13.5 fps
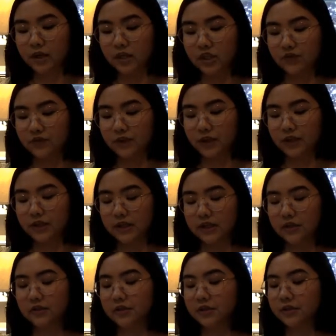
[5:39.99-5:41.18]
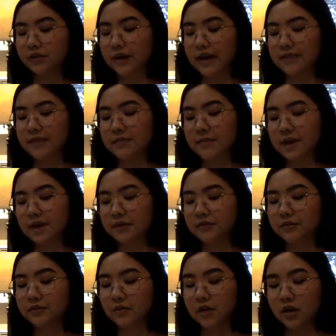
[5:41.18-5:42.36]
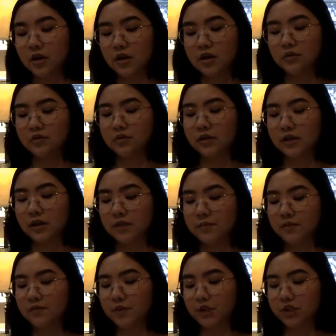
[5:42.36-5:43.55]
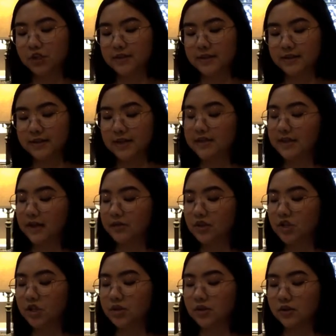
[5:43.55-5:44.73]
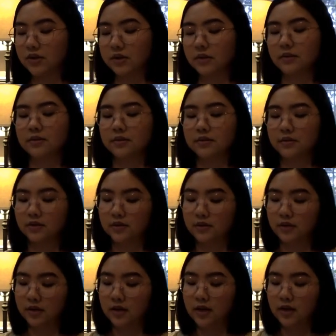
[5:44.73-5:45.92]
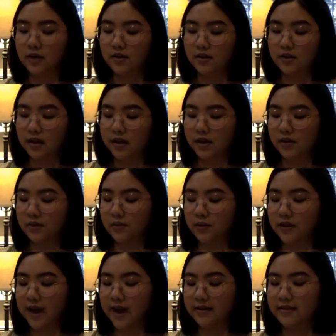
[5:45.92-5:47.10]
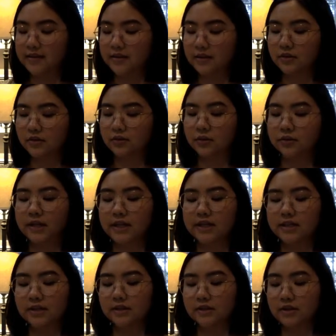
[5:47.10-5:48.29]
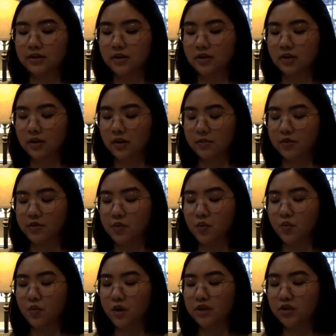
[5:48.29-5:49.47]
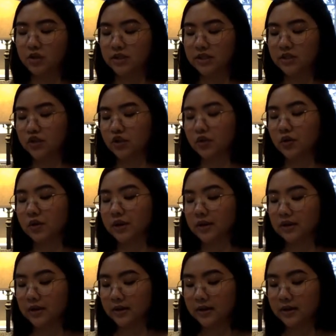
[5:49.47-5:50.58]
She followed it over a grassy meadow, through a clump of bushes, and down a gentle hill. There, where the accidental road ended, stood almost a wondrous tree.